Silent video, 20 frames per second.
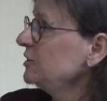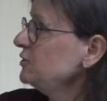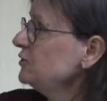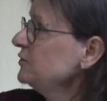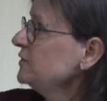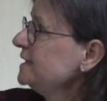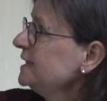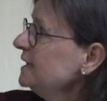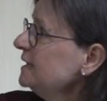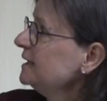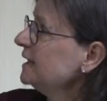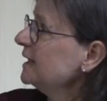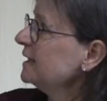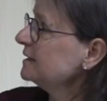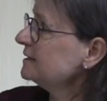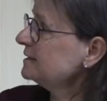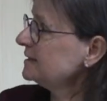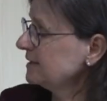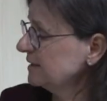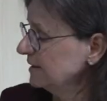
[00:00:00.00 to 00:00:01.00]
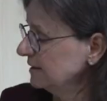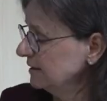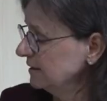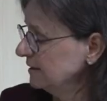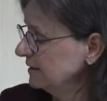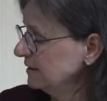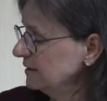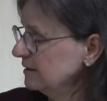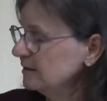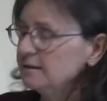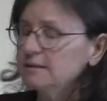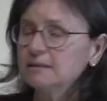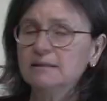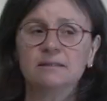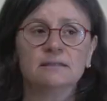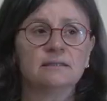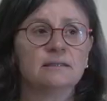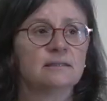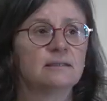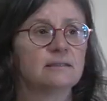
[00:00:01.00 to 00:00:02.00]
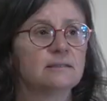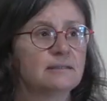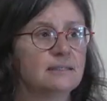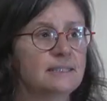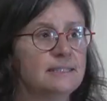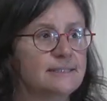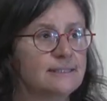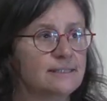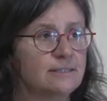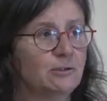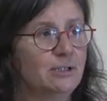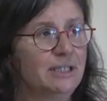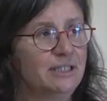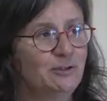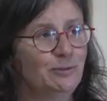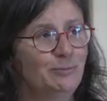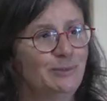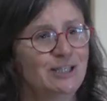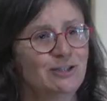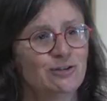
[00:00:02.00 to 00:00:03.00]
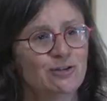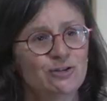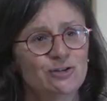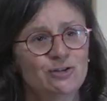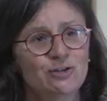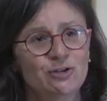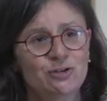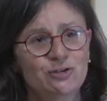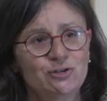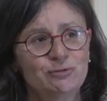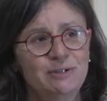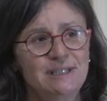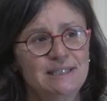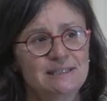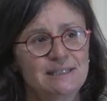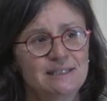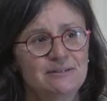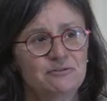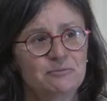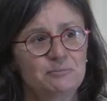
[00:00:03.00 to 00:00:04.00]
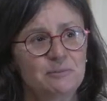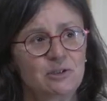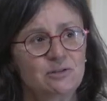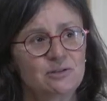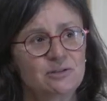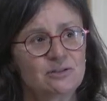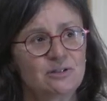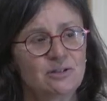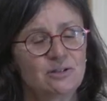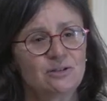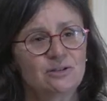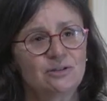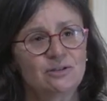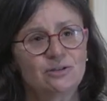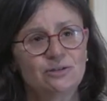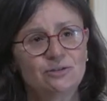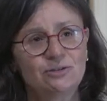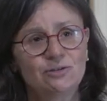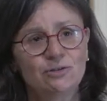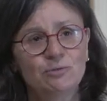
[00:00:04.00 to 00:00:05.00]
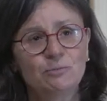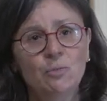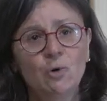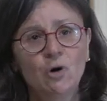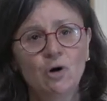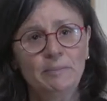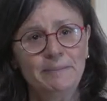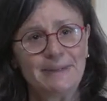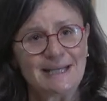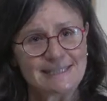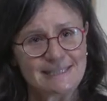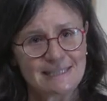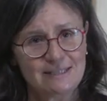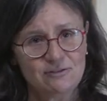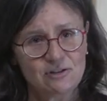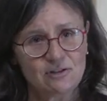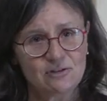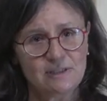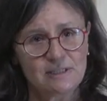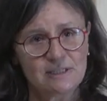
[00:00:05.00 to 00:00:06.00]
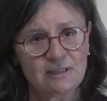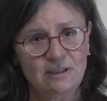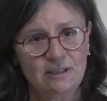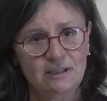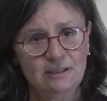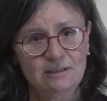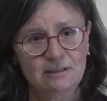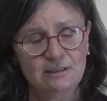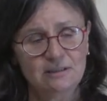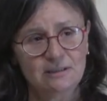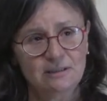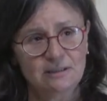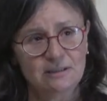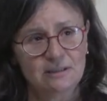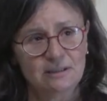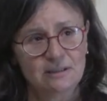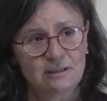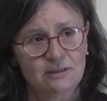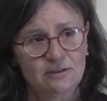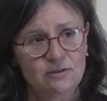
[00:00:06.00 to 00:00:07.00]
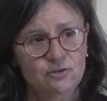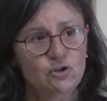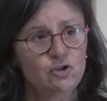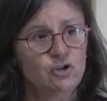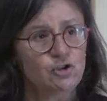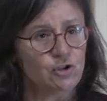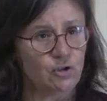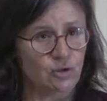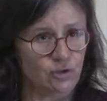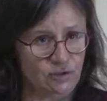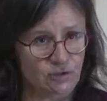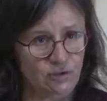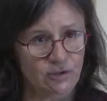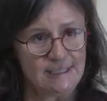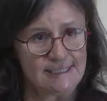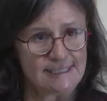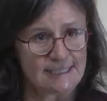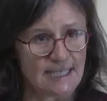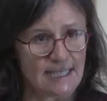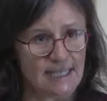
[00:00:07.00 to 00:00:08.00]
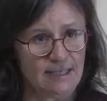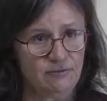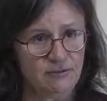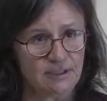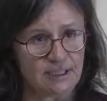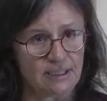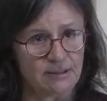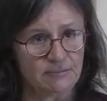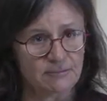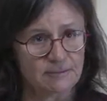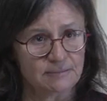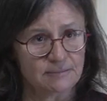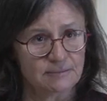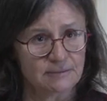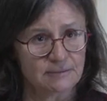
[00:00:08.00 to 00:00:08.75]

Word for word: But you see that it's a little bit counterintuitive, but uh, the more massive the star, the shorter its lifetime.